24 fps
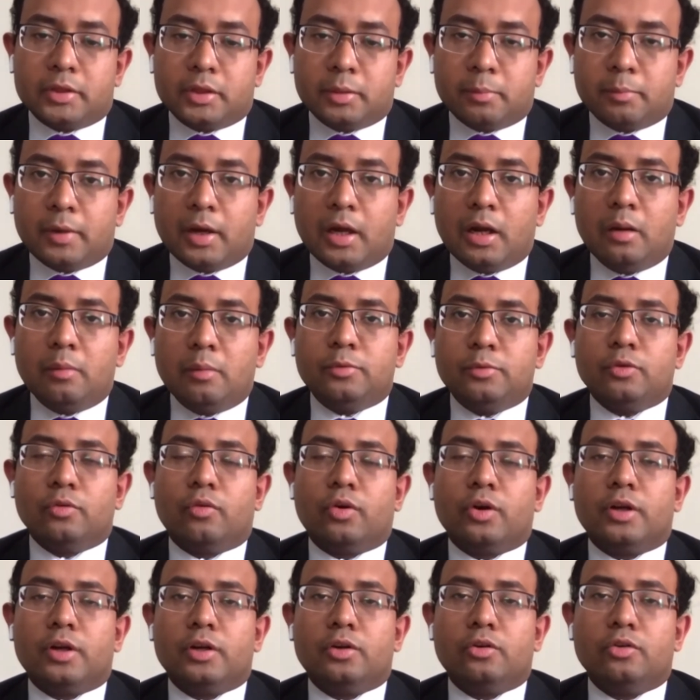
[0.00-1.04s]
the bulb, you
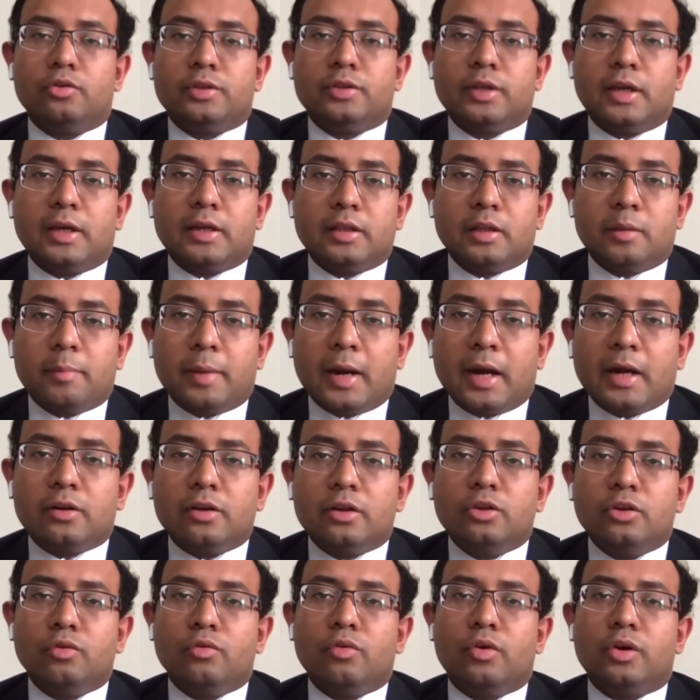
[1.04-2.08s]
wanted to check the
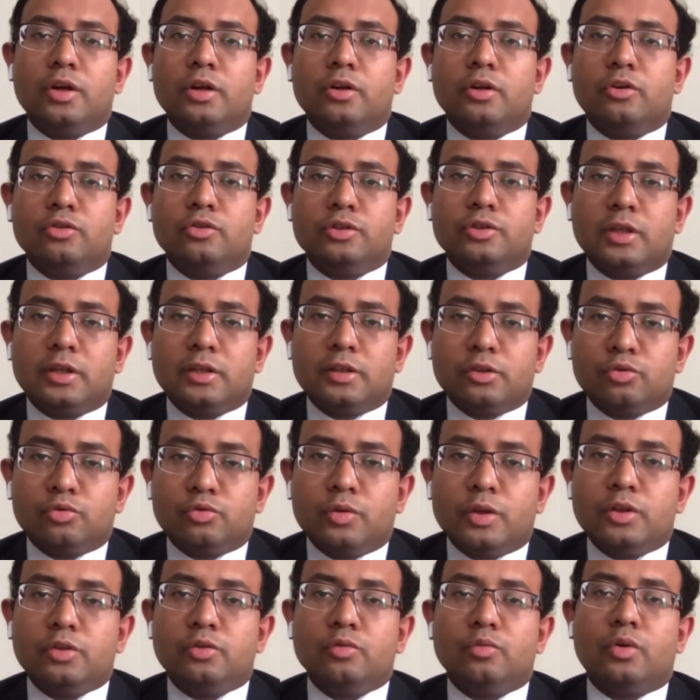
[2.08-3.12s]
battery, you wanted to check the
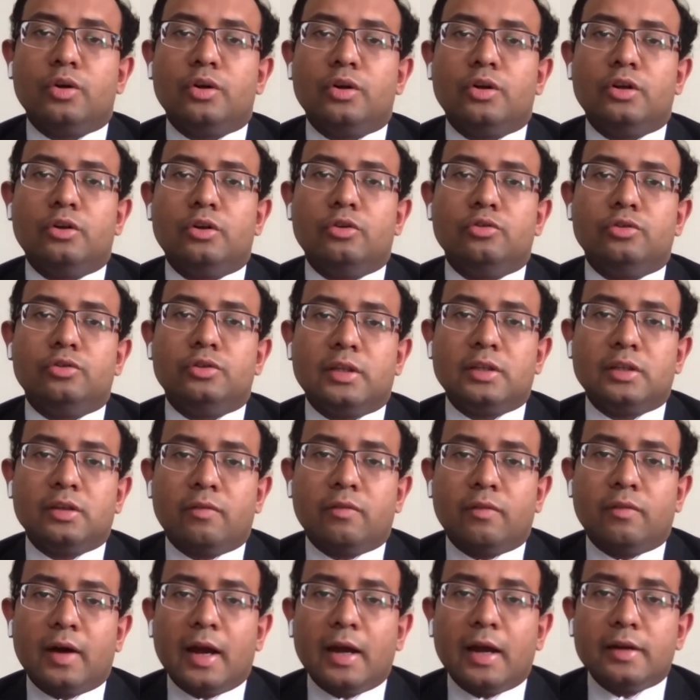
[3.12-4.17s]
switch, you wanted to check
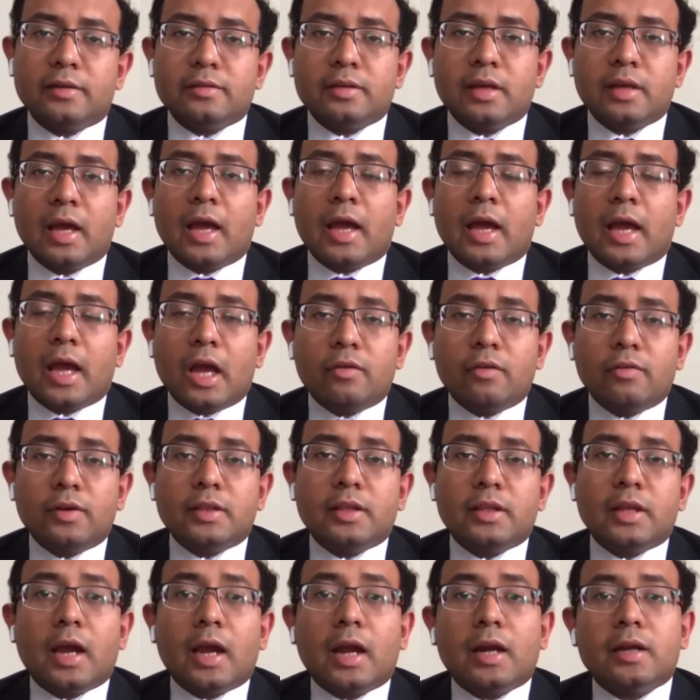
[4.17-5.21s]
the wires,
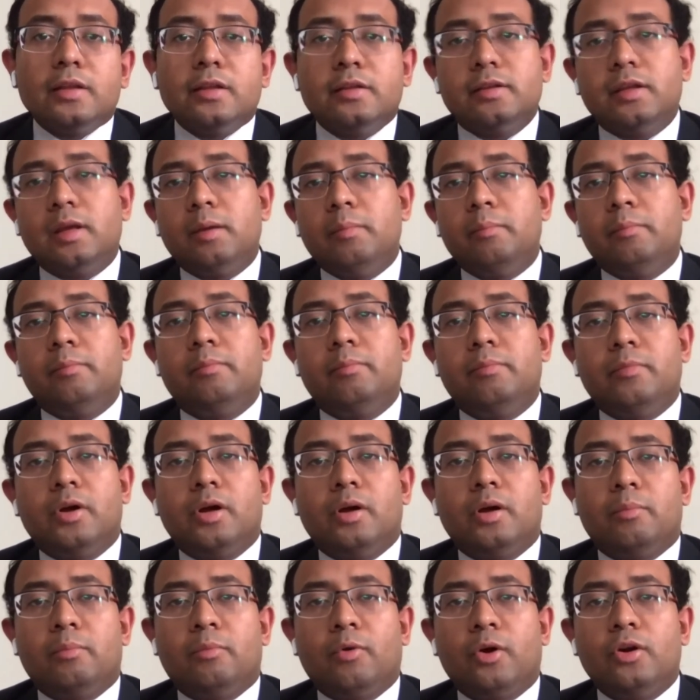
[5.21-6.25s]
everything at the same
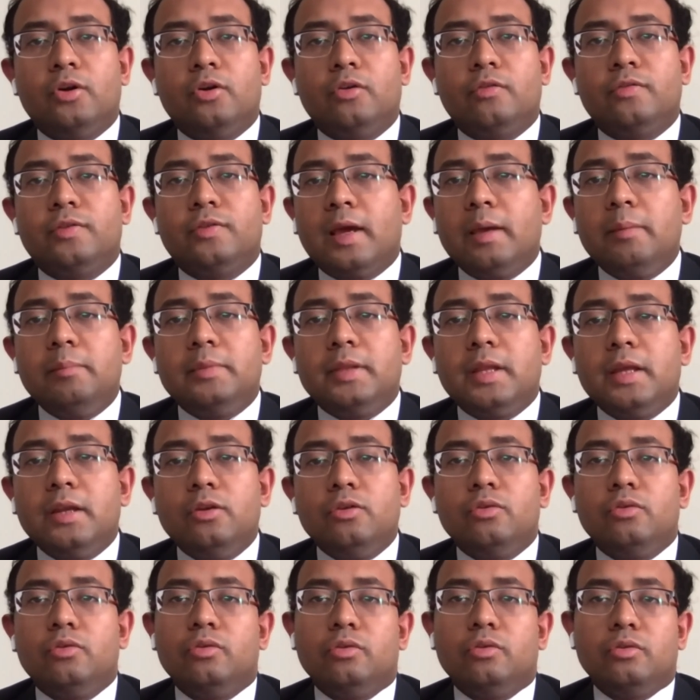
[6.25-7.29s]
point of time,
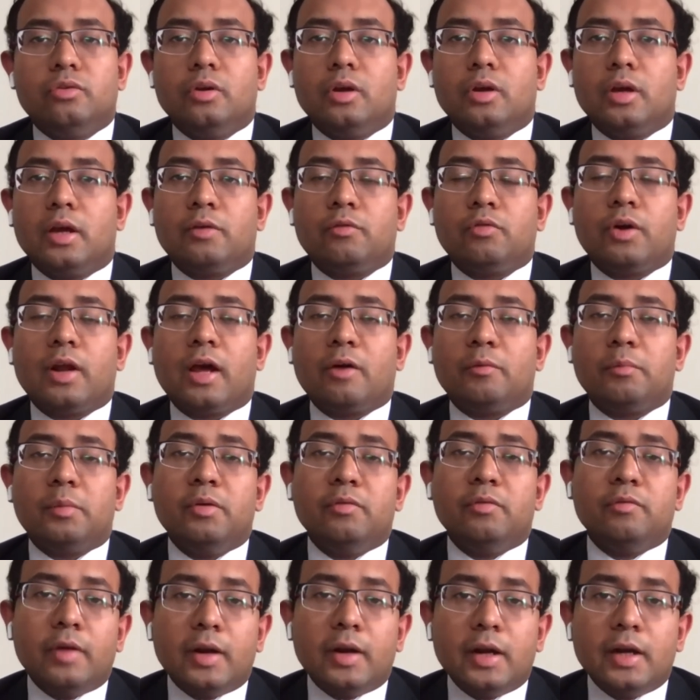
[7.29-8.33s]
then it would have
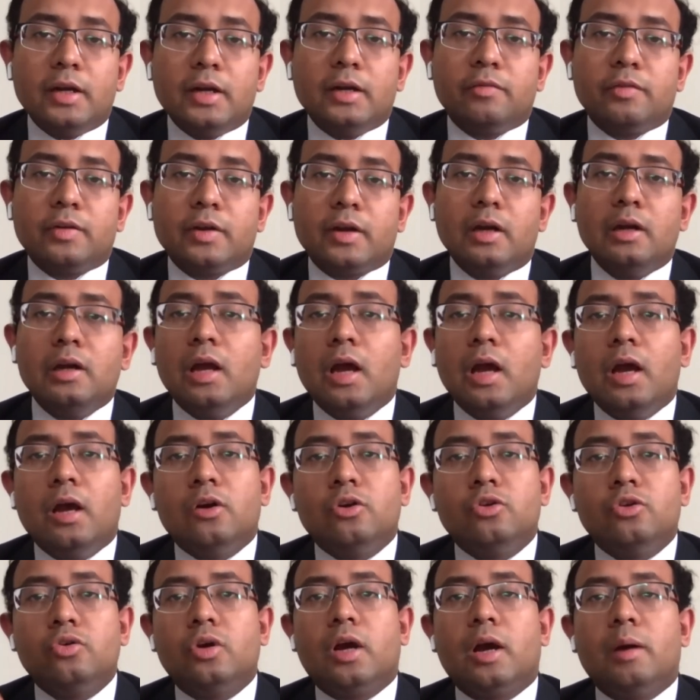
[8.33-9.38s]
been very difficult
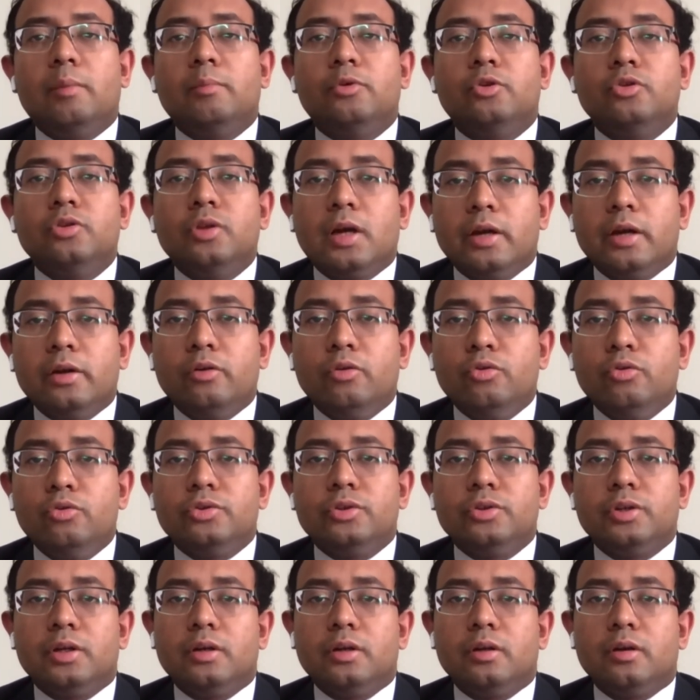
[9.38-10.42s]
to come to the
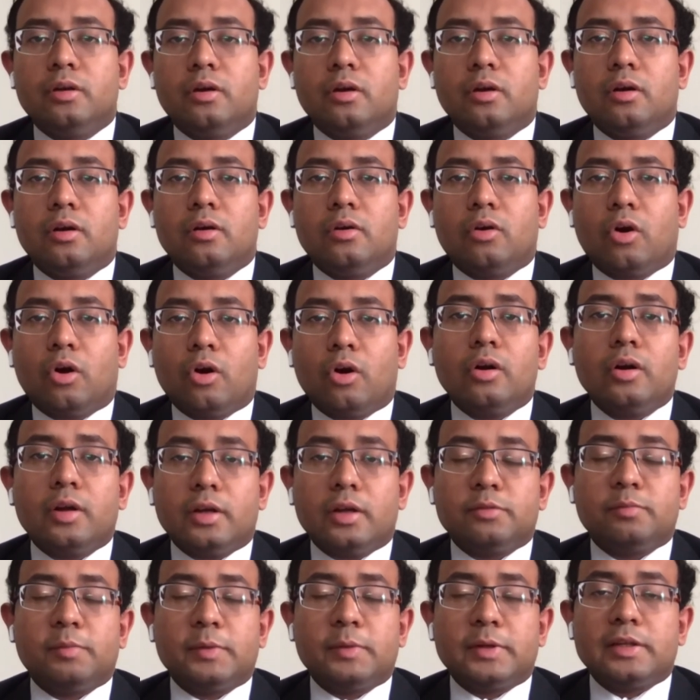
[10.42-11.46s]
conclusion or
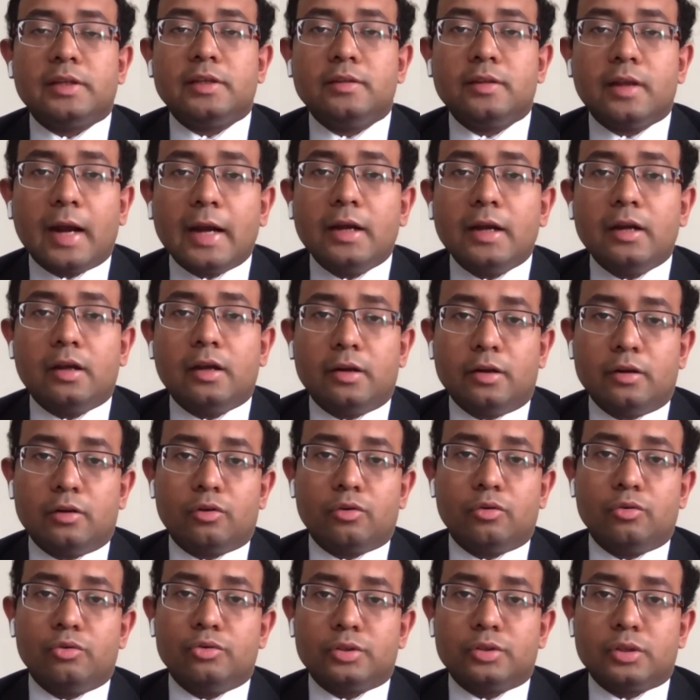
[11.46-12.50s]
especially the right
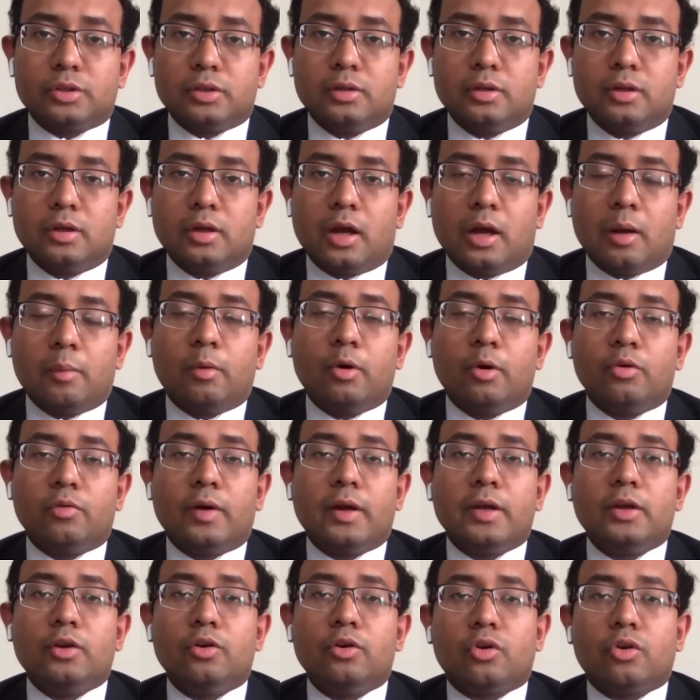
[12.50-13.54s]
conclusion about
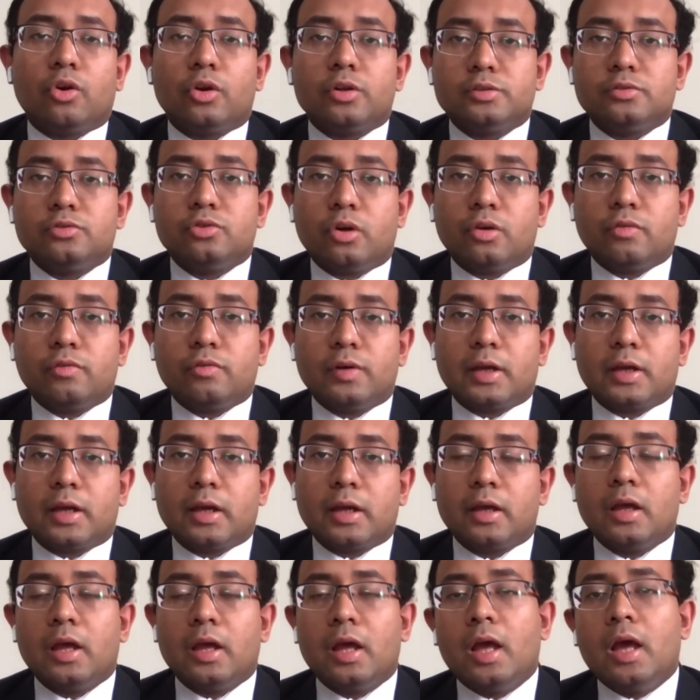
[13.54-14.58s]
why your torch is not working.
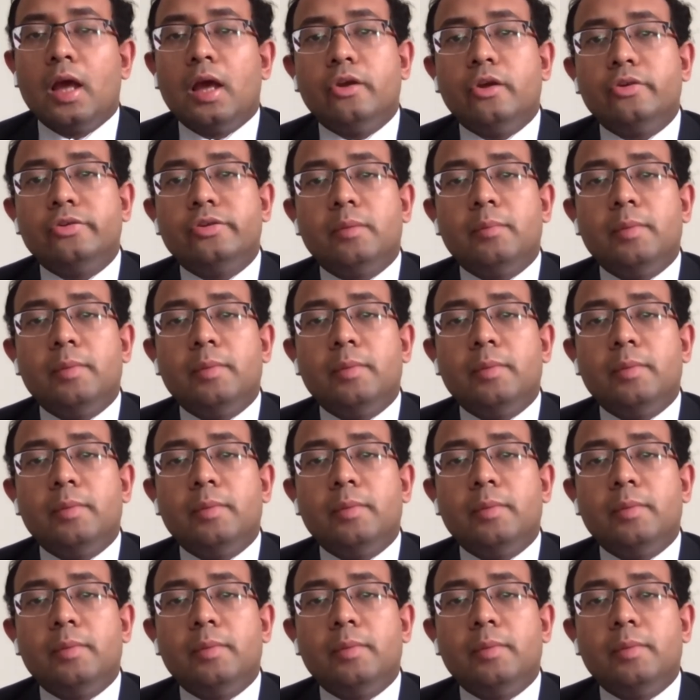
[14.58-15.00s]
Now,